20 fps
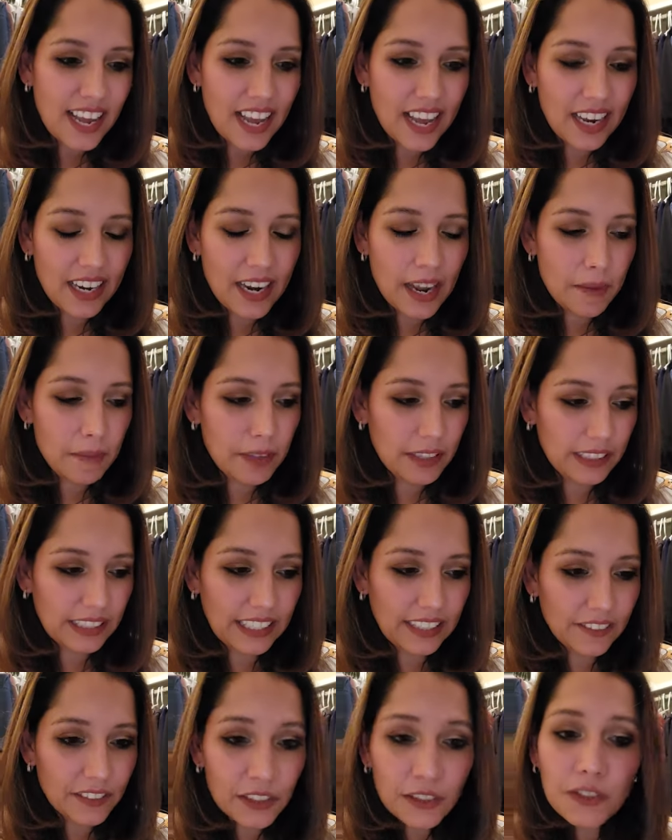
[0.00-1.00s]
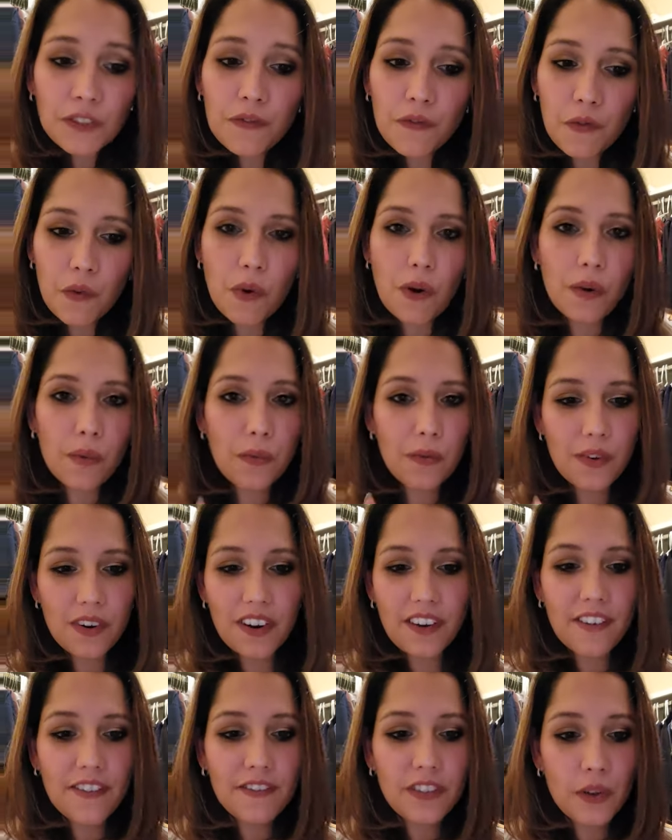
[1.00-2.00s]
And I believe those four
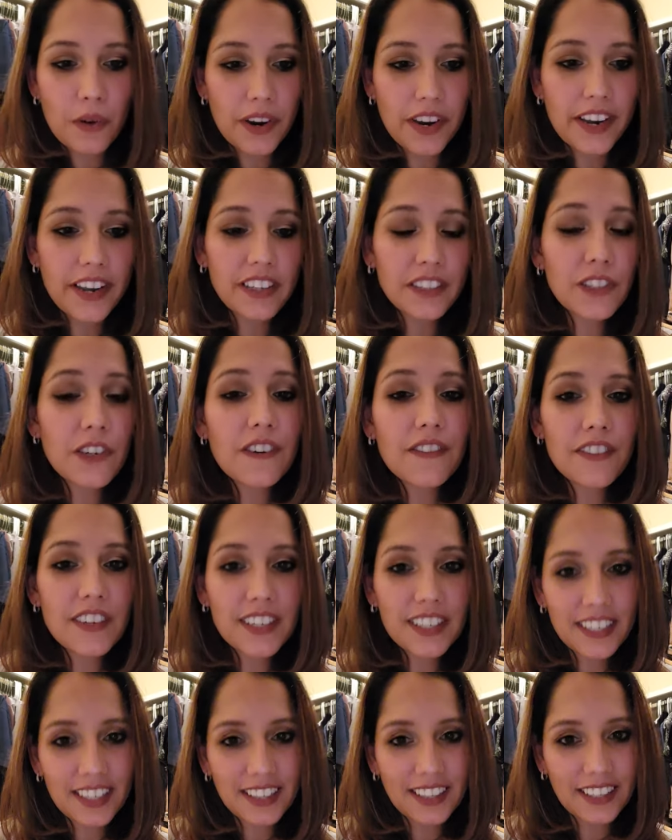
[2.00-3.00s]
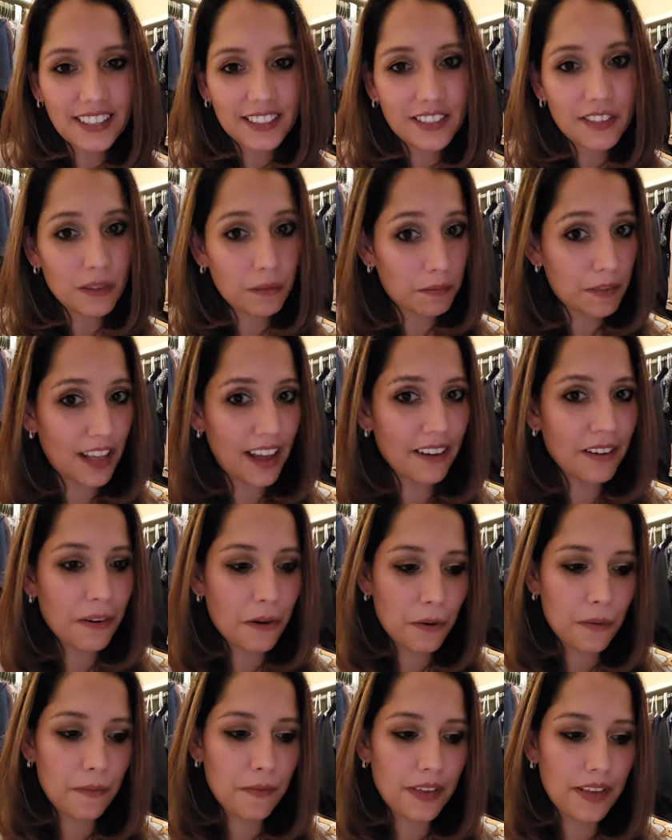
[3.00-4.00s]
were Floriental Vanilla, so Black
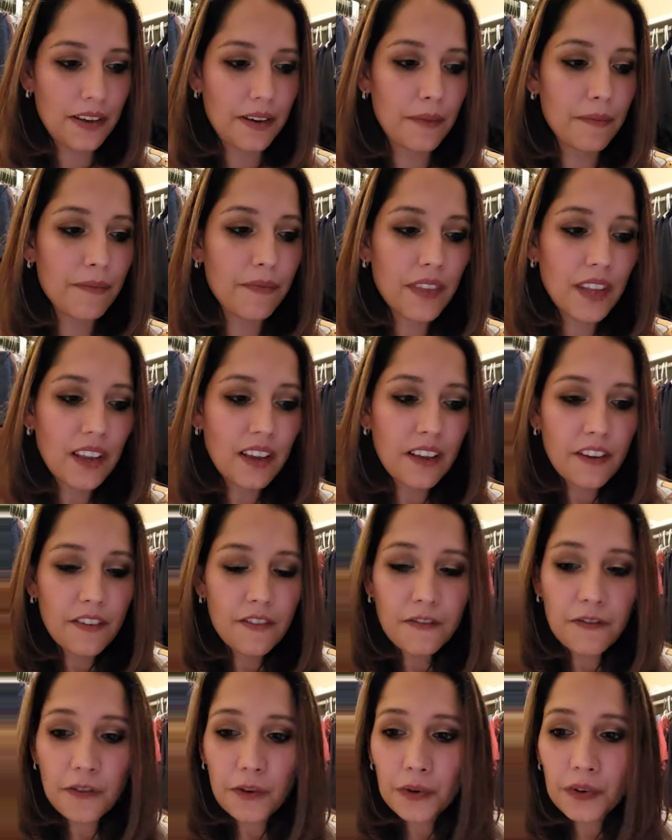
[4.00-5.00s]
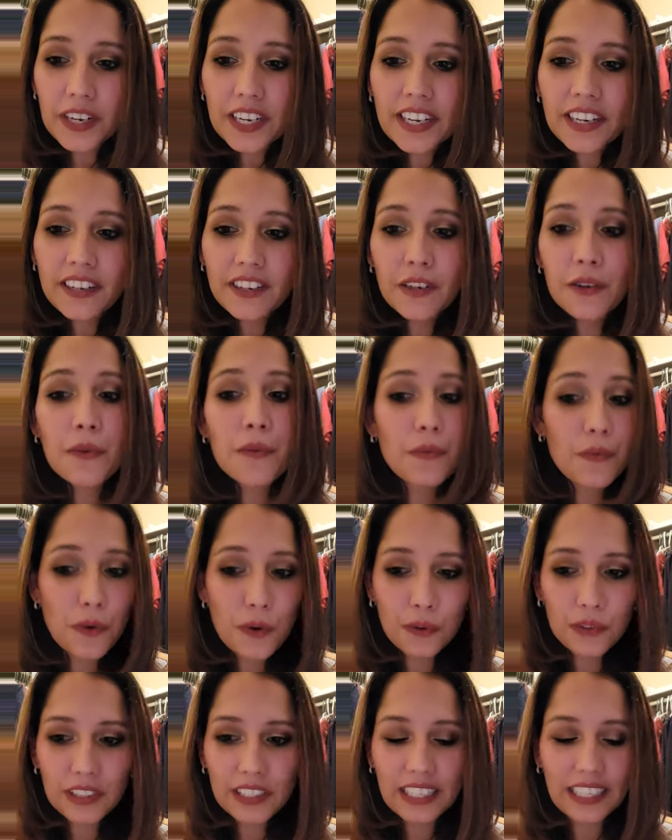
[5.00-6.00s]
Opium, Fruity
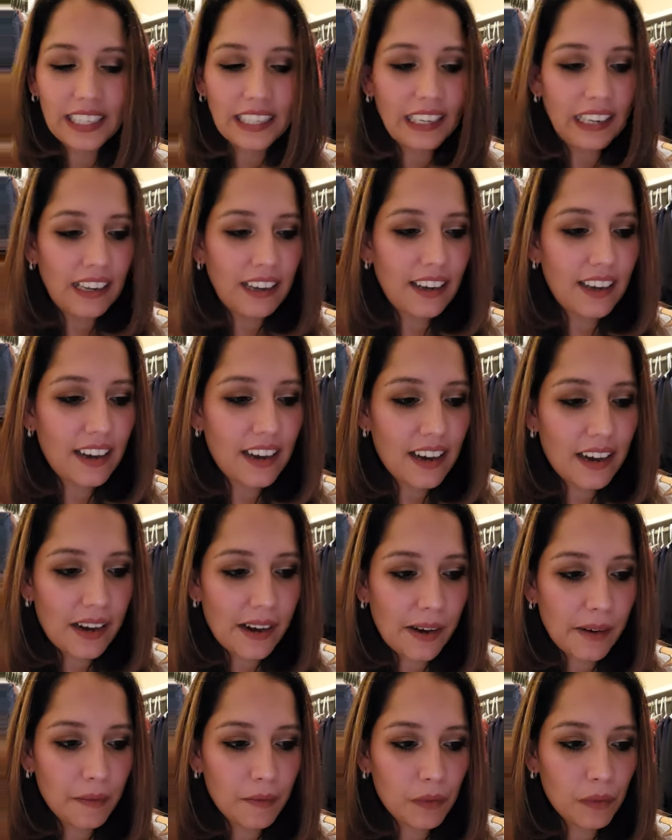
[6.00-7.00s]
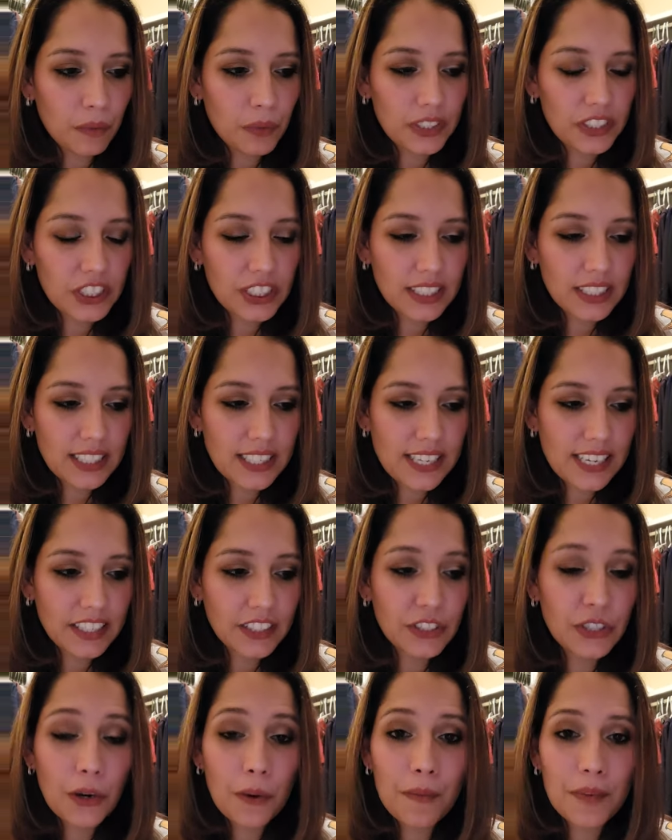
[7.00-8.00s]
Neroli, um, which is the
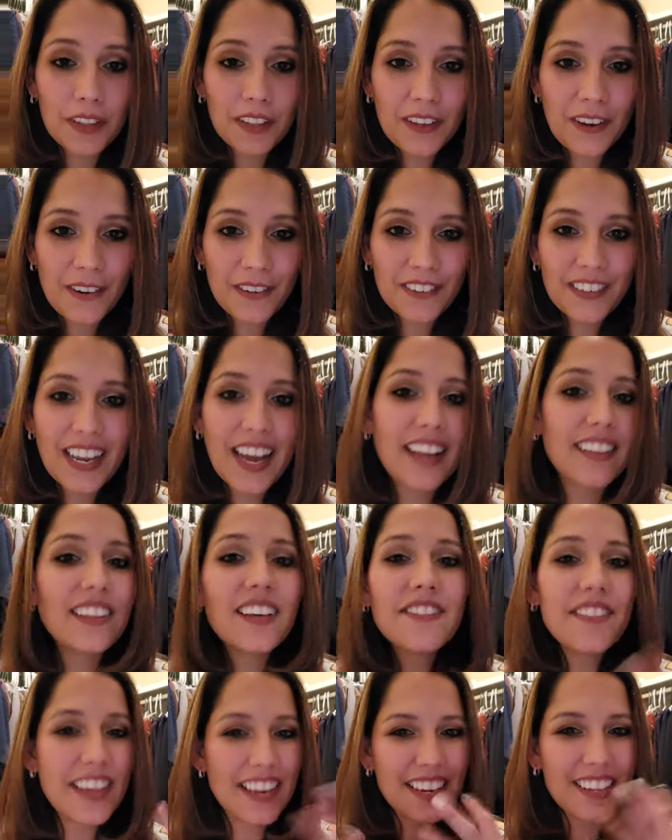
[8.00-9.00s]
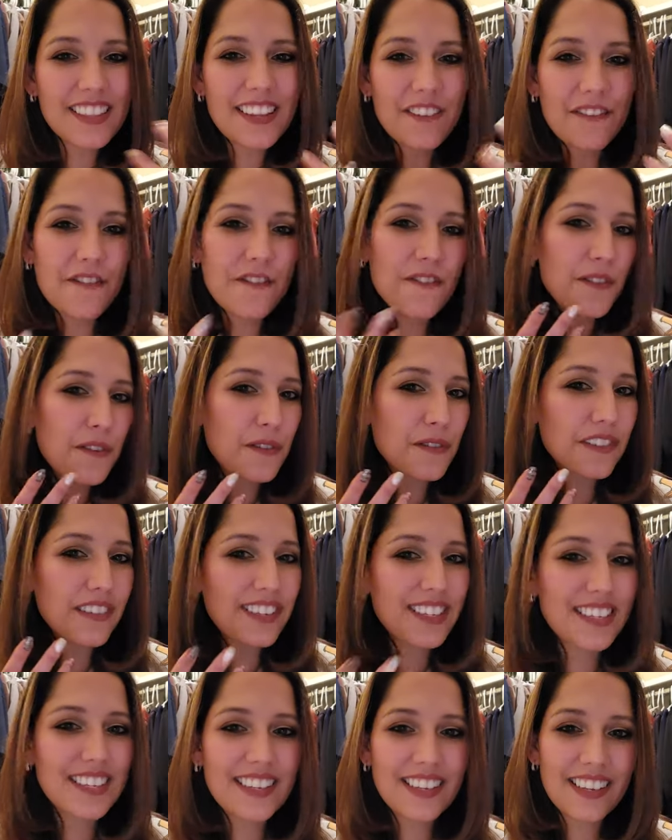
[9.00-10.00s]
Jo Malone. I love anything
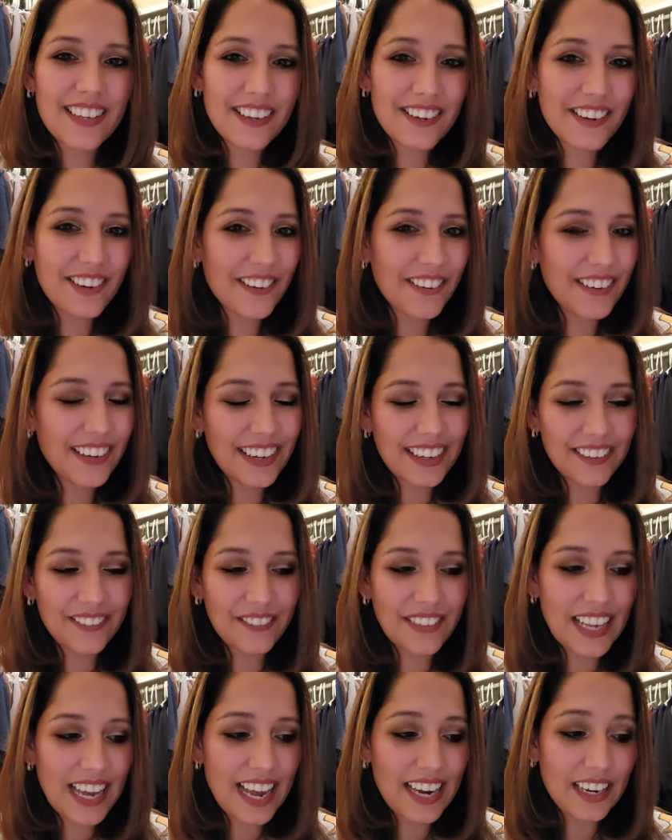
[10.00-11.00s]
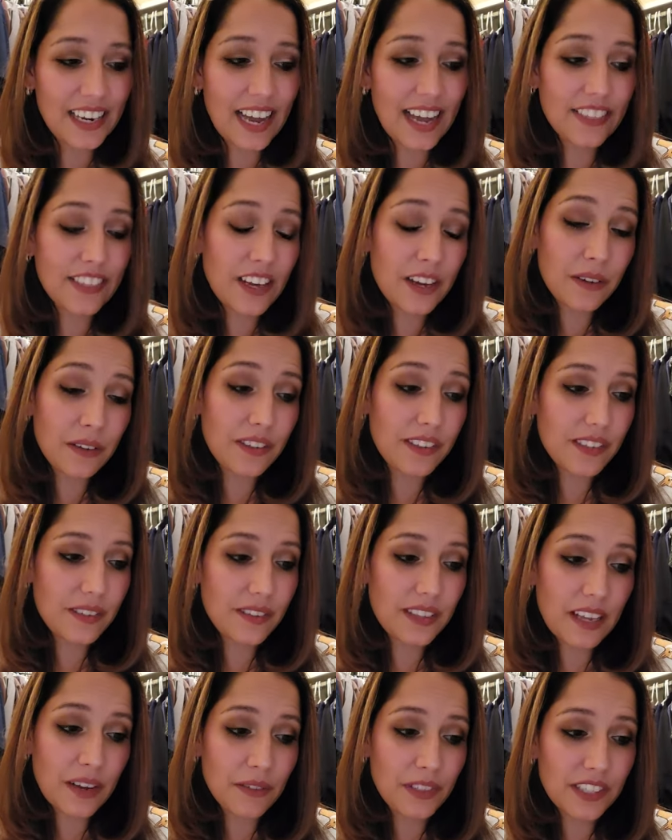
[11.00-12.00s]
fruits, you know, um, and I thought it was,
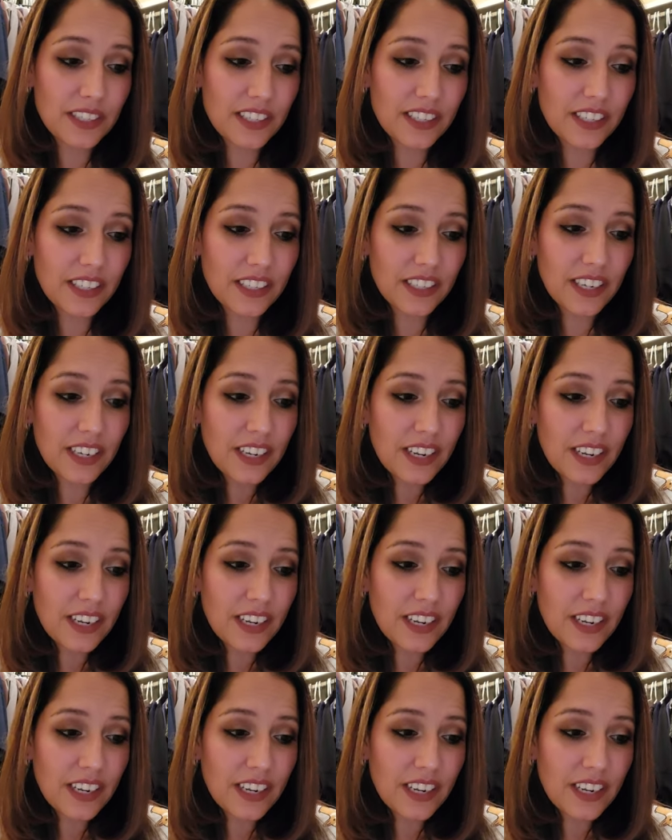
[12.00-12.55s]
that was a good...